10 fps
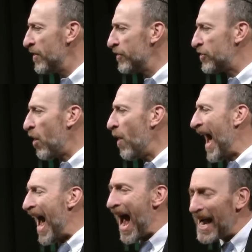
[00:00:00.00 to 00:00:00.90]
so
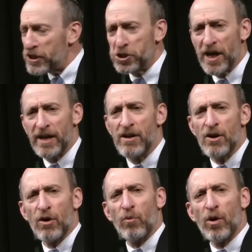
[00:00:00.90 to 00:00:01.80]
action
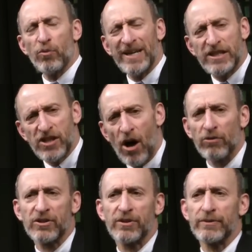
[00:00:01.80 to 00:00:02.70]
will
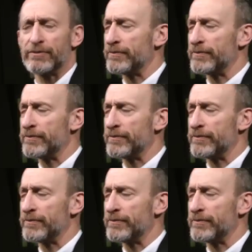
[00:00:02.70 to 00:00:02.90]
result.